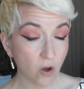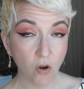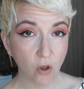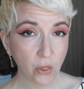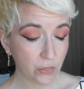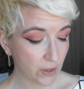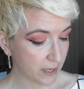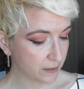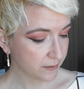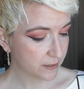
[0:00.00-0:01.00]
All
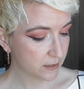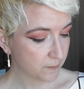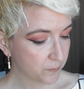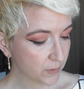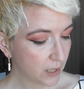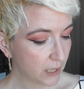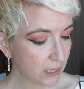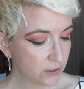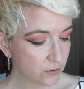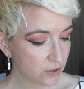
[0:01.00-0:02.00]
Things
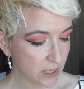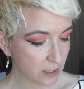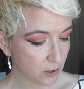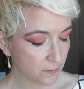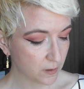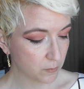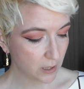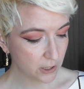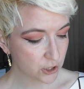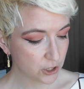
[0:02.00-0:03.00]
Interstellar for the
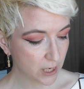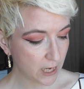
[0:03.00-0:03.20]
blush,